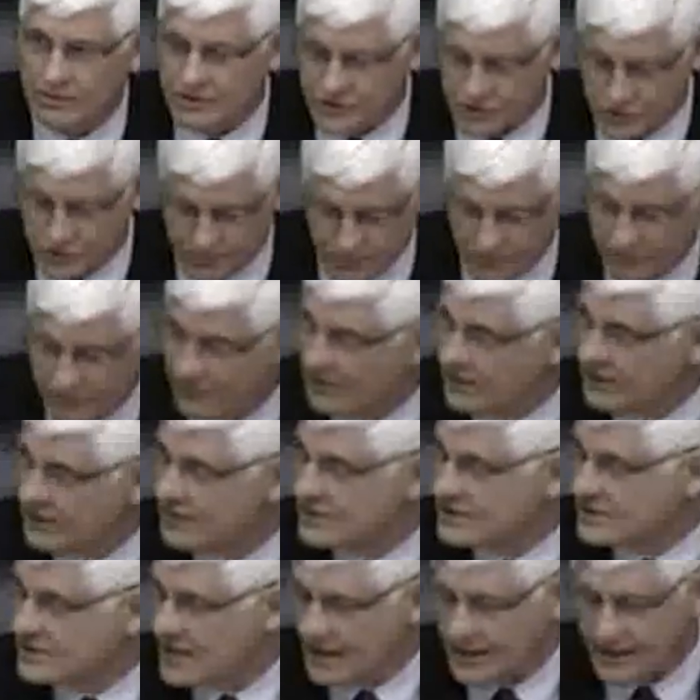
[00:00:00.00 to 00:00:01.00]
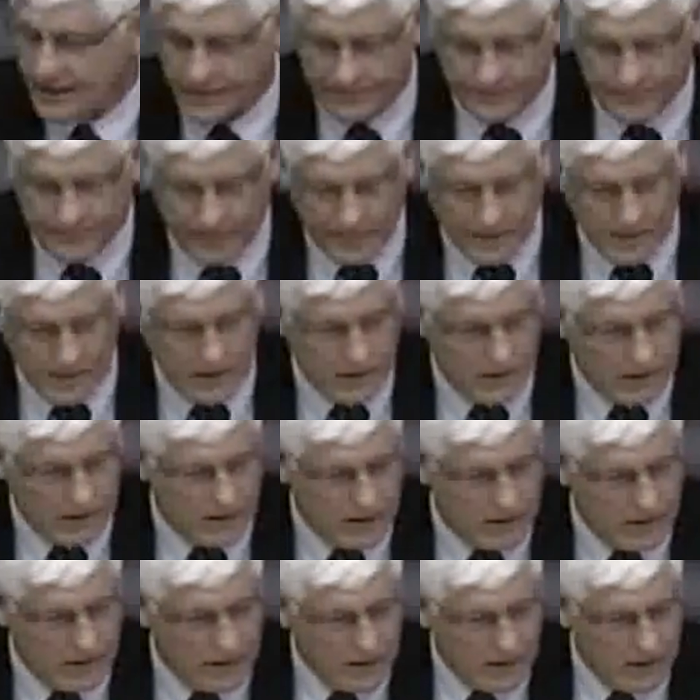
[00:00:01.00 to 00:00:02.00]
with the Superfund site.
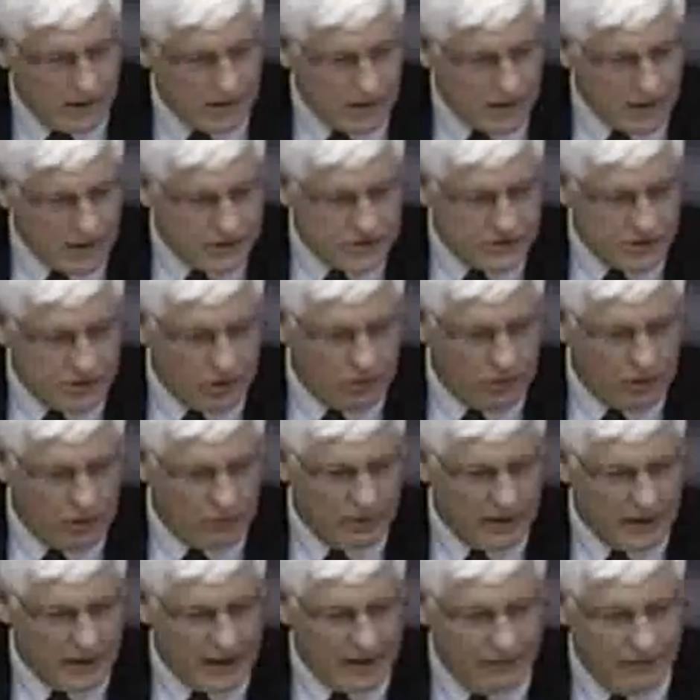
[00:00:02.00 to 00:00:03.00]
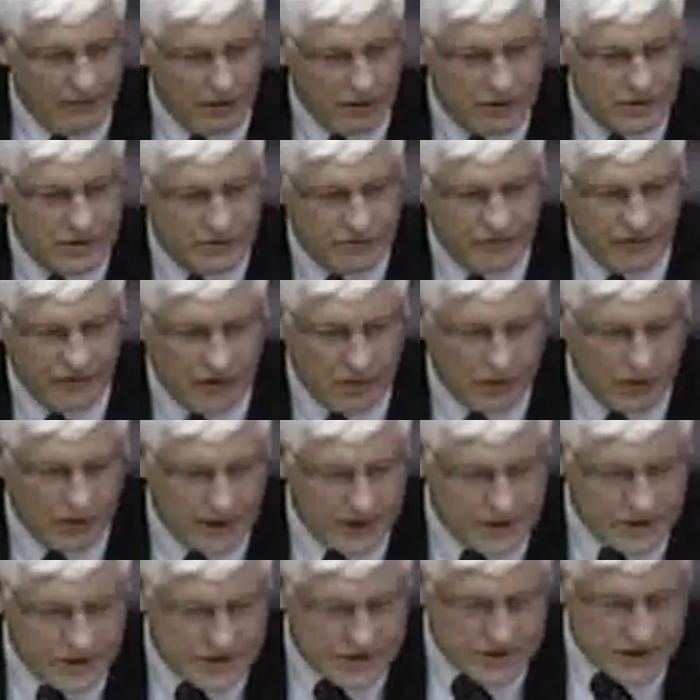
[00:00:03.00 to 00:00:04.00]
So what we have here is a federal
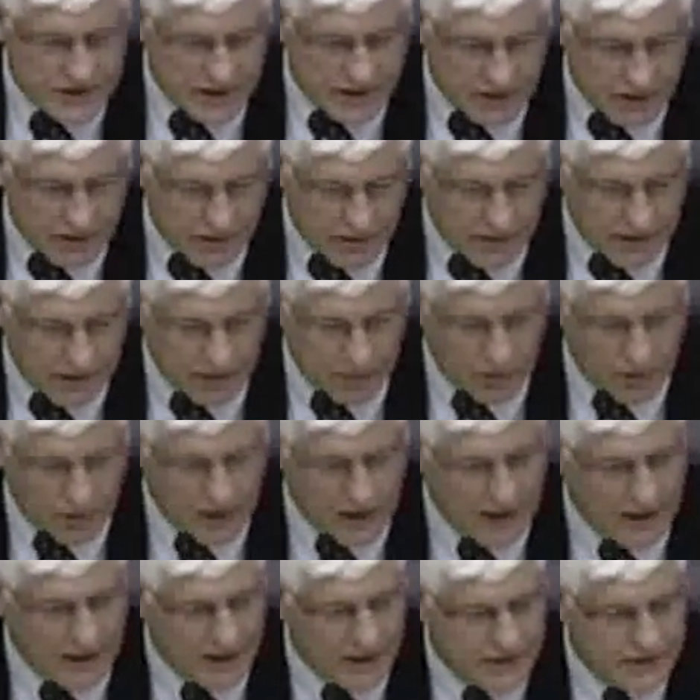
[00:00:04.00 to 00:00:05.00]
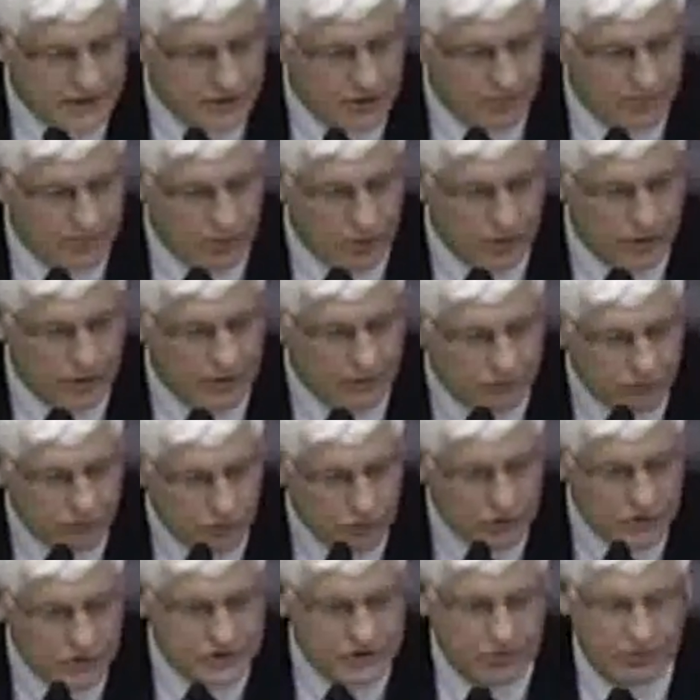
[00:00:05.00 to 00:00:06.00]
agency that will add to the burden of
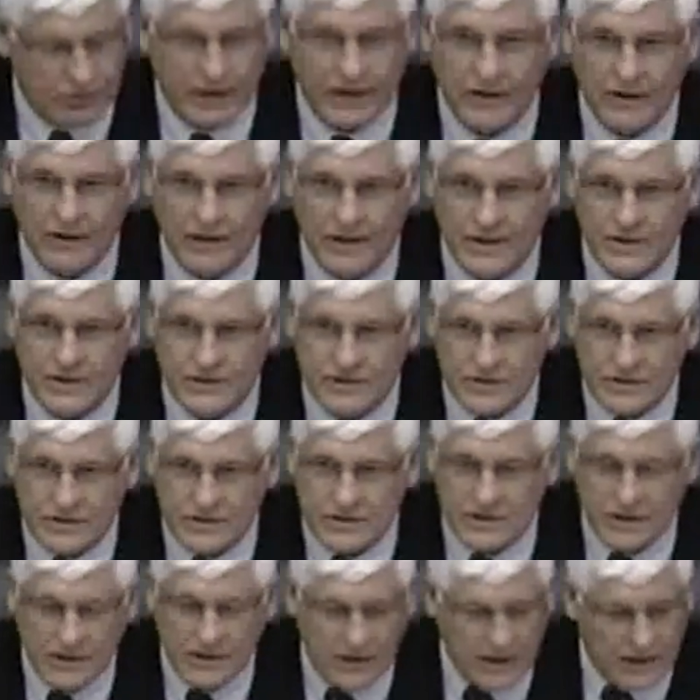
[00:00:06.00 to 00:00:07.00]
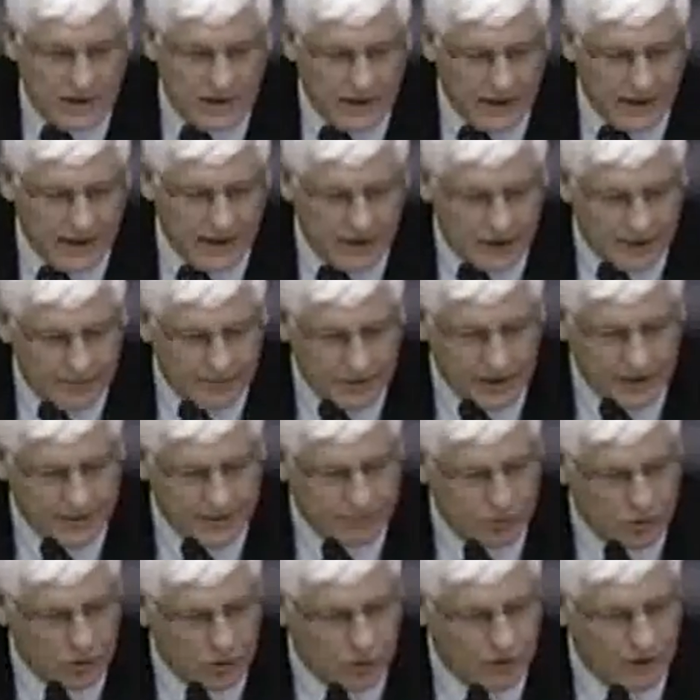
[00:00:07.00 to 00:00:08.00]
rules and regulations and
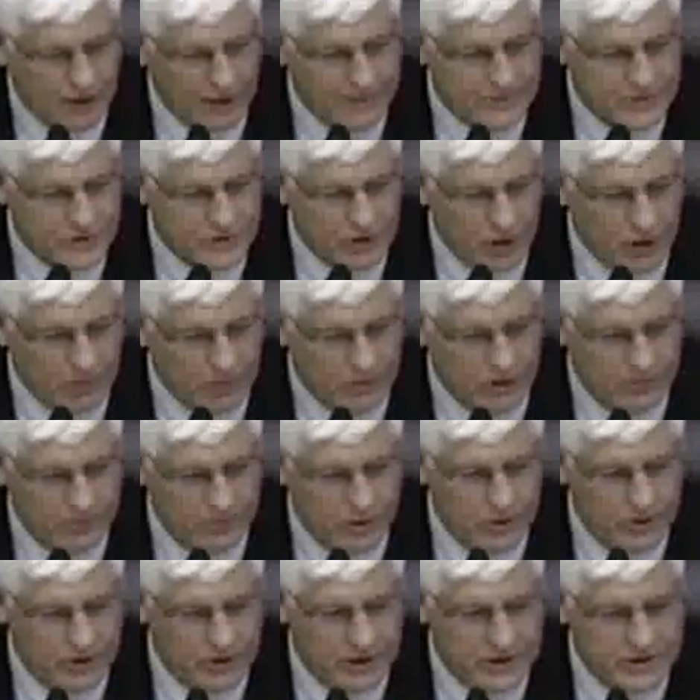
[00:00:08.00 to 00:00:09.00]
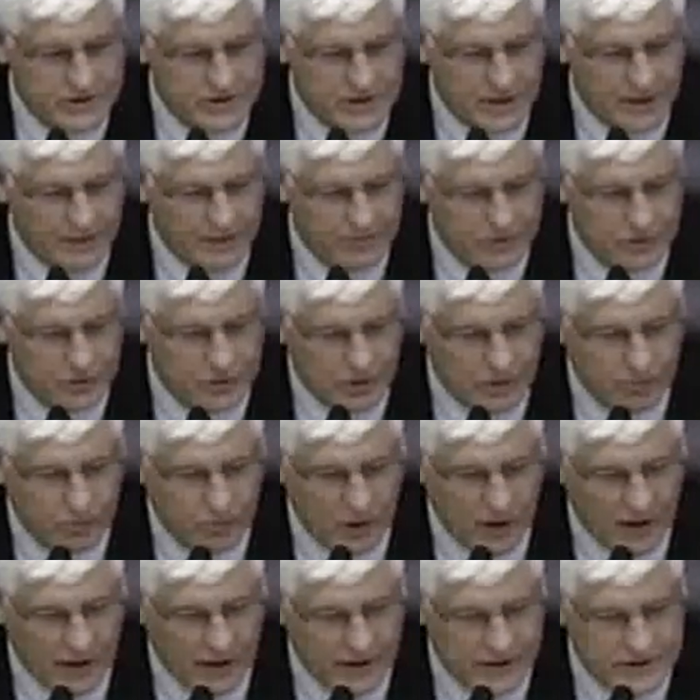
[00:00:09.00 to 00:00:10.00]
eliminate programs to help communities come into
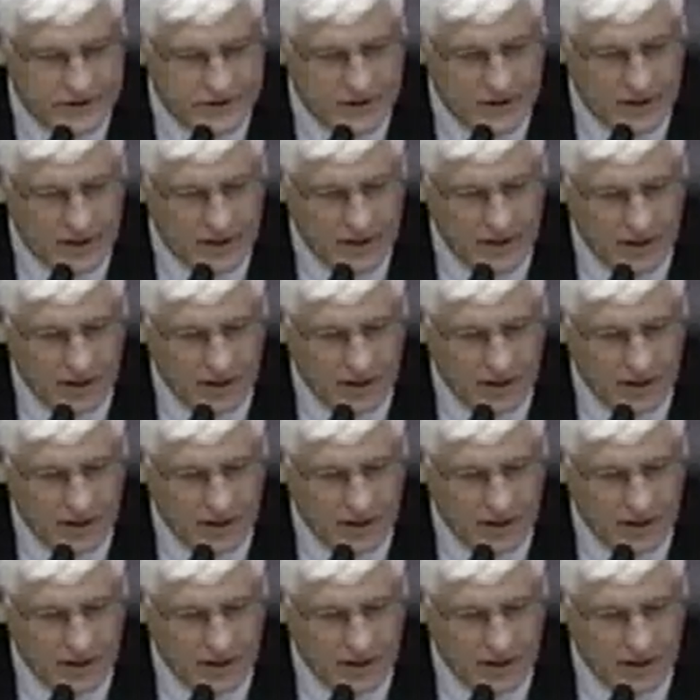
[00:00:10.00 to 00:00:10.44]
compliance,